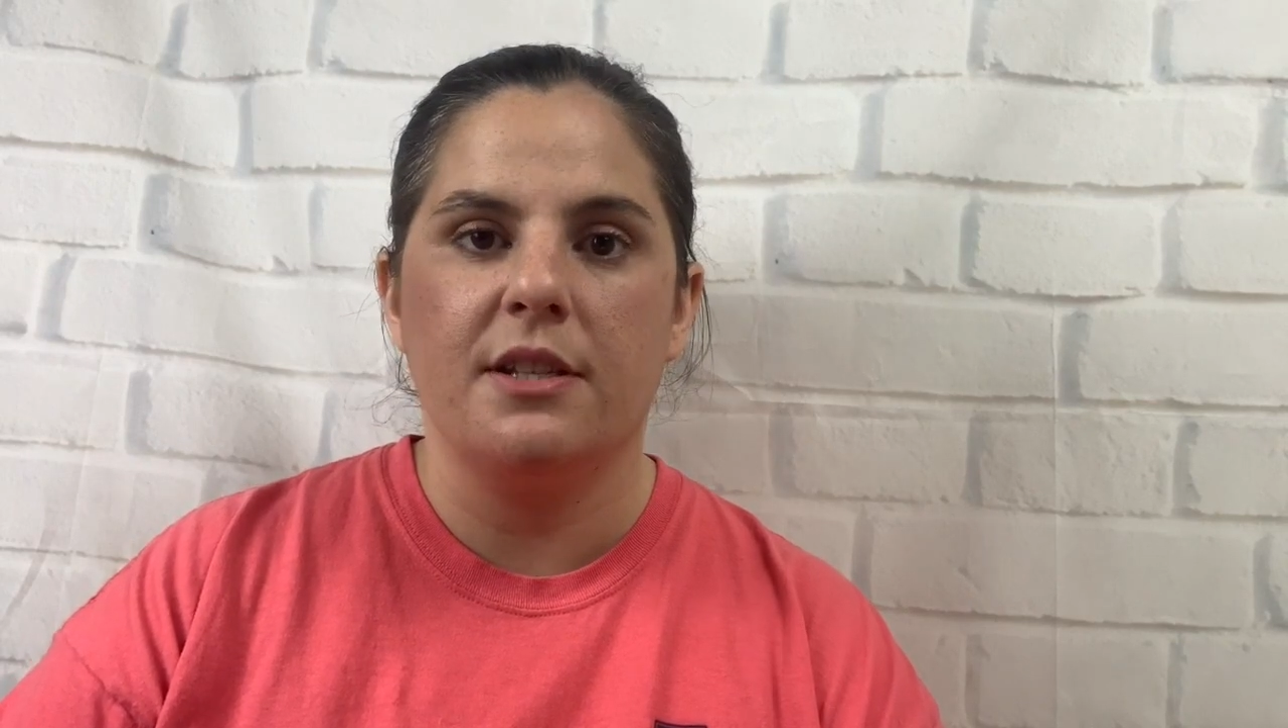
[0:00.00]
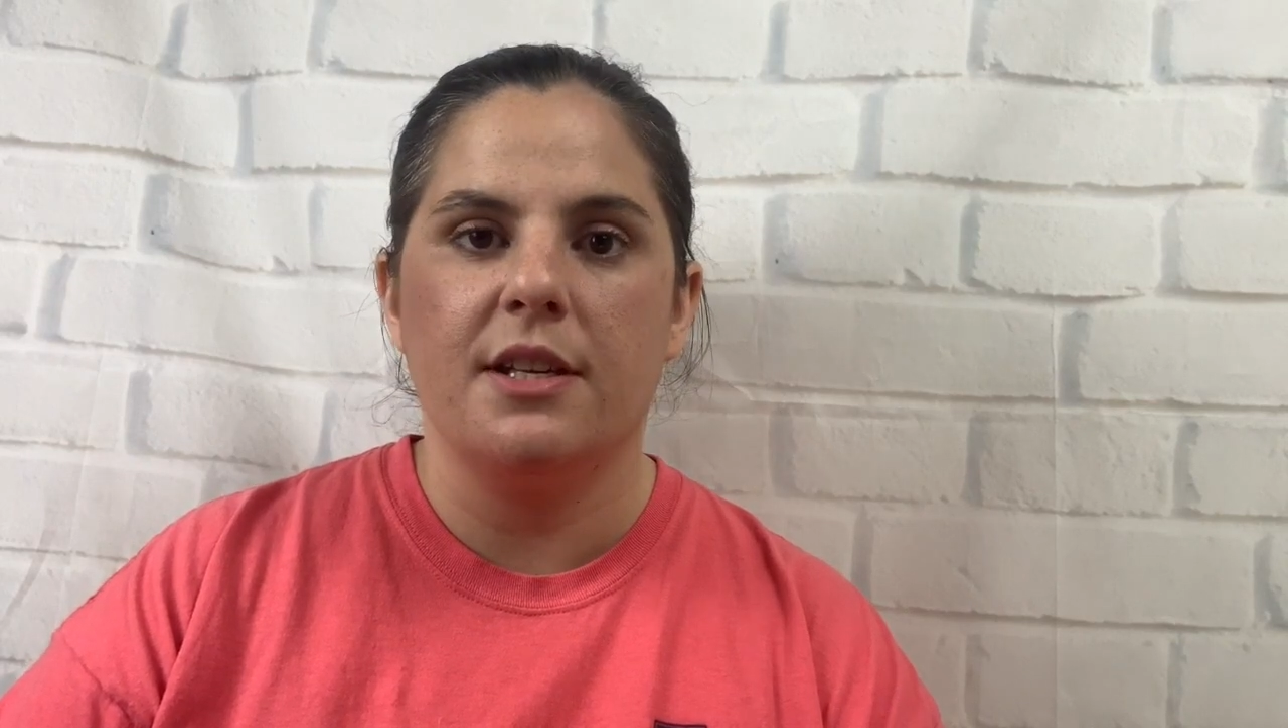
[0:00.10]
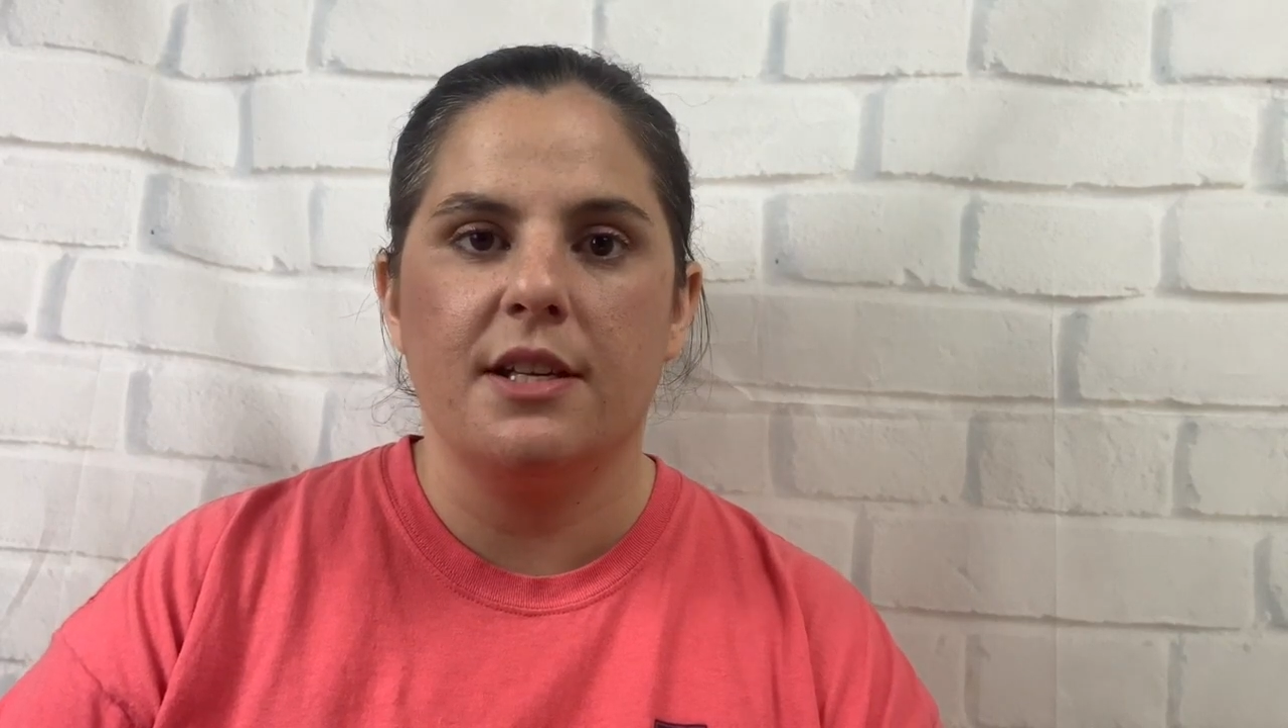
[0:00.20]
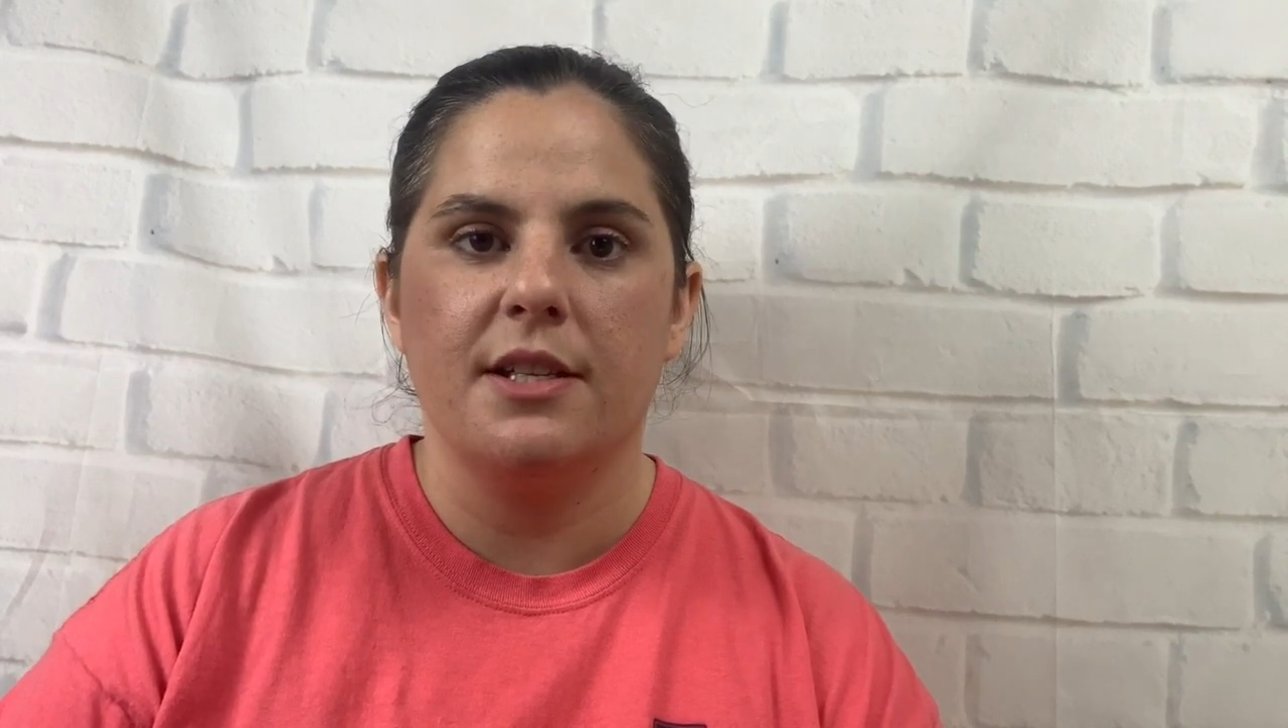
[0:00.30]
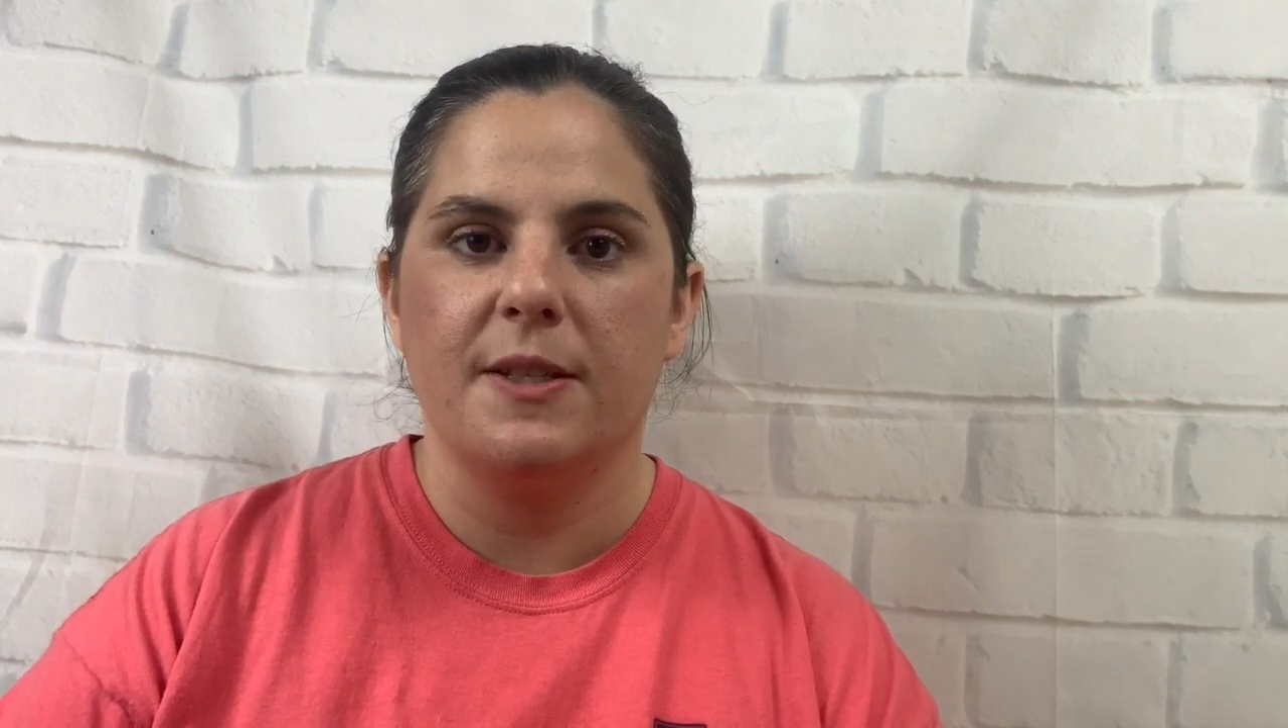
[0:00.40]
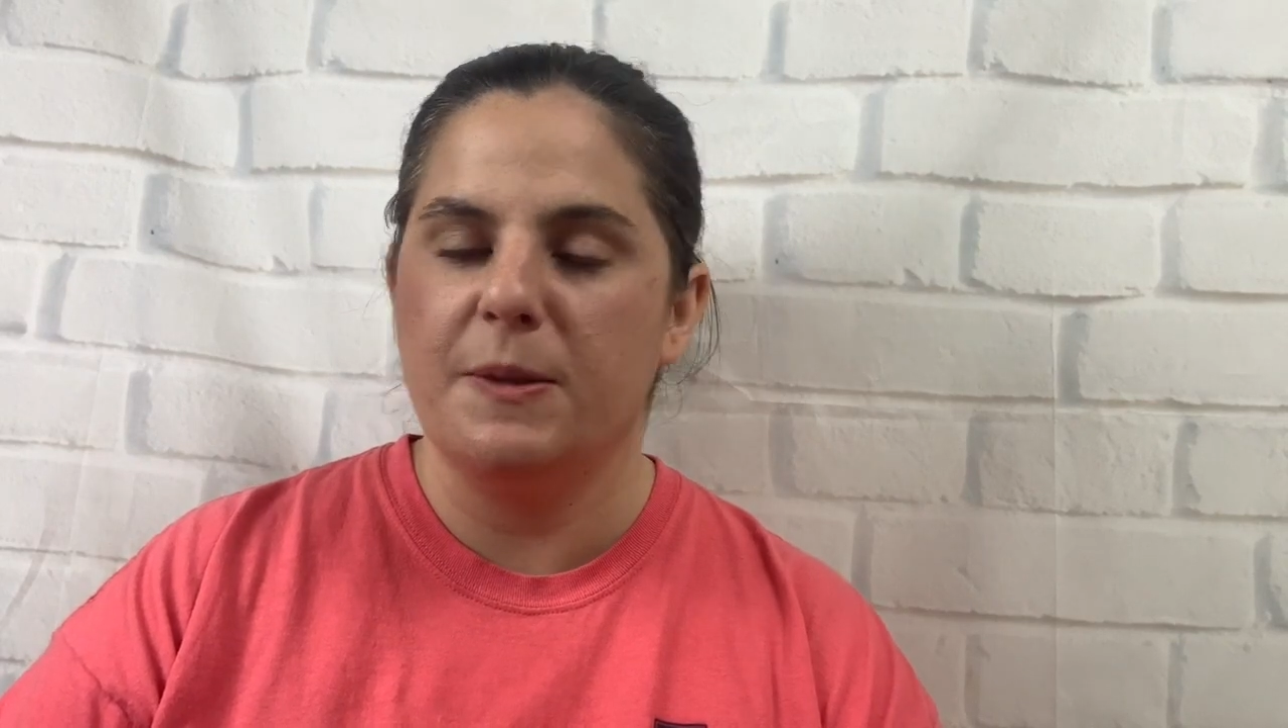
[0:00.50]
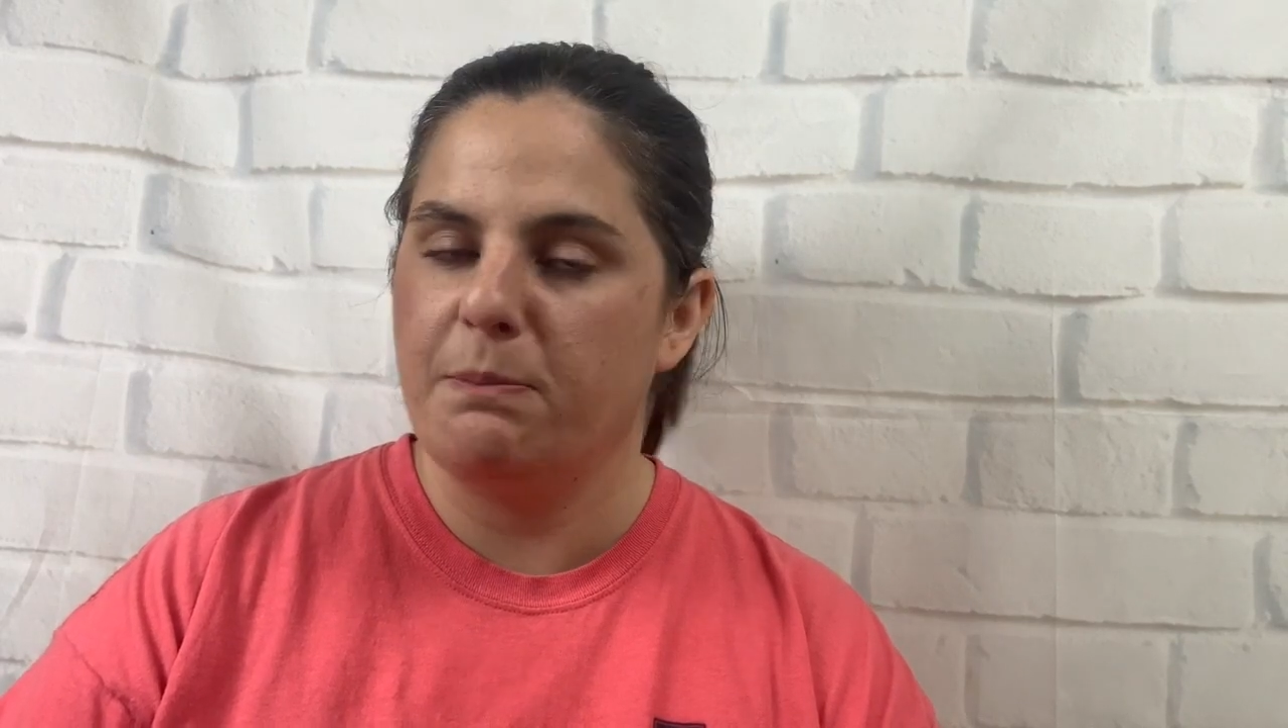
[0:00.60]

this